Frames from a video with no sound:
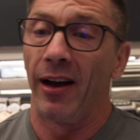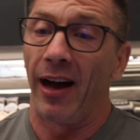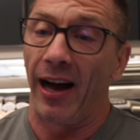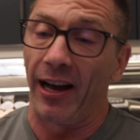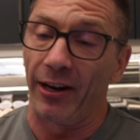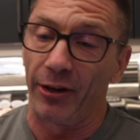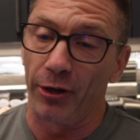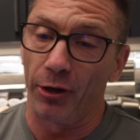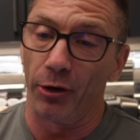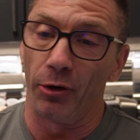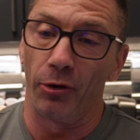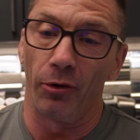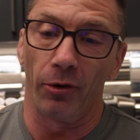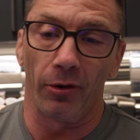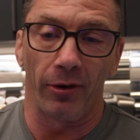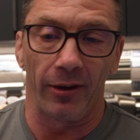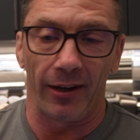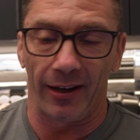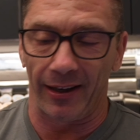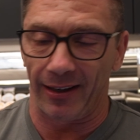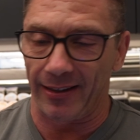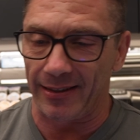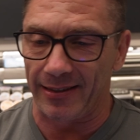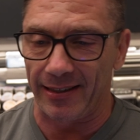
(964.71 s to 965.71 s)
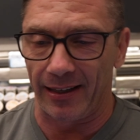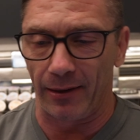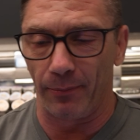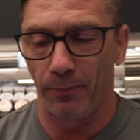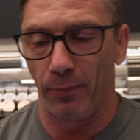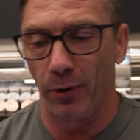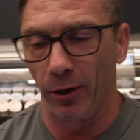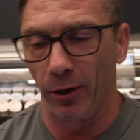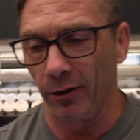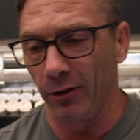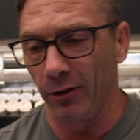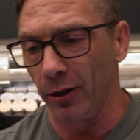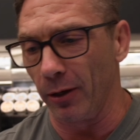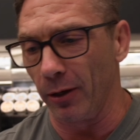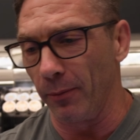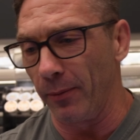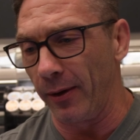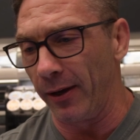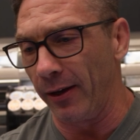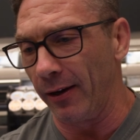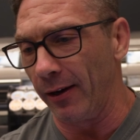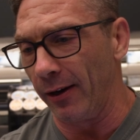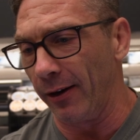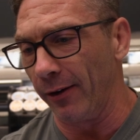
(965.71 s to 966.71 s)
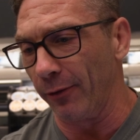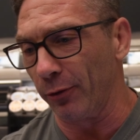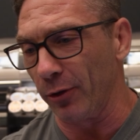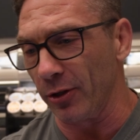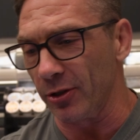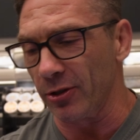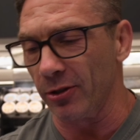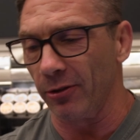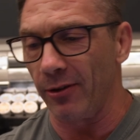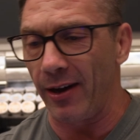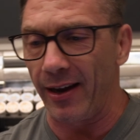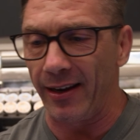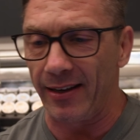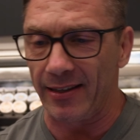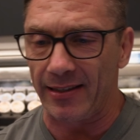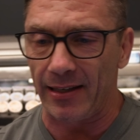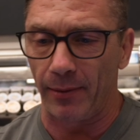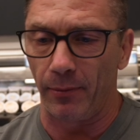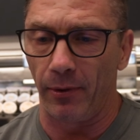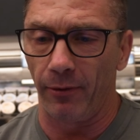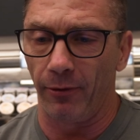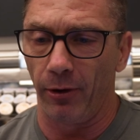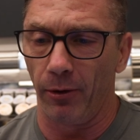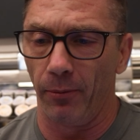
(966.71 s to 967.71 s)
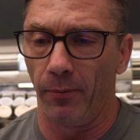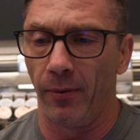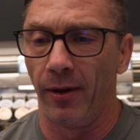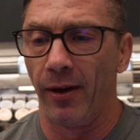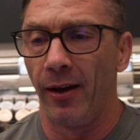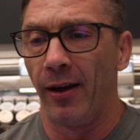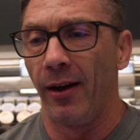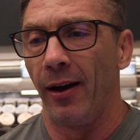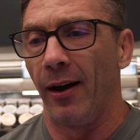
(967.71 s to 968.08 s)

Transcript: I do, like I said, put a little bit of Crystal Light in some of them.